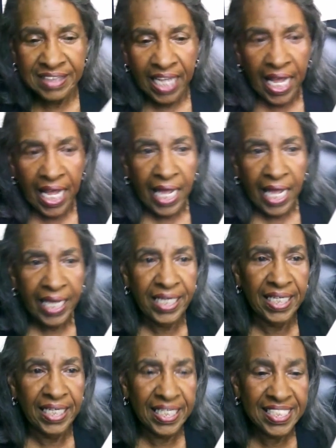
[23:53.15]
Healing
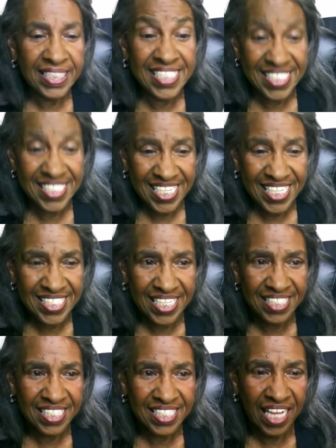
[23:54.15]
Diseases,
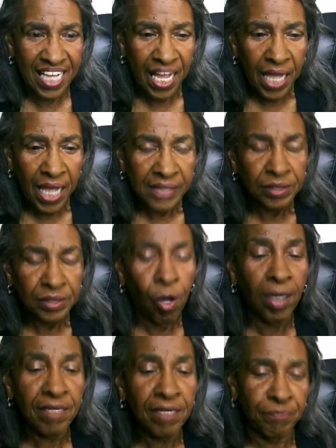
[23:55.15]
calling
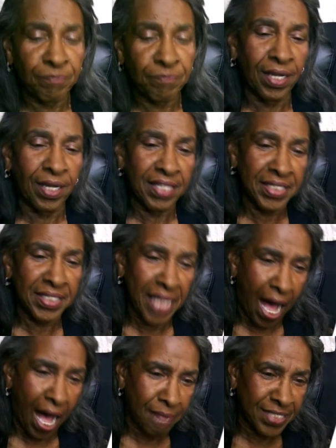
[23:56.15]
forth the
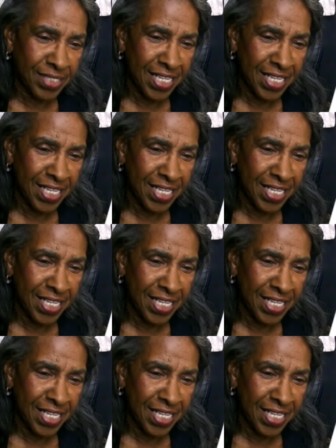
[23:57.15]
opposite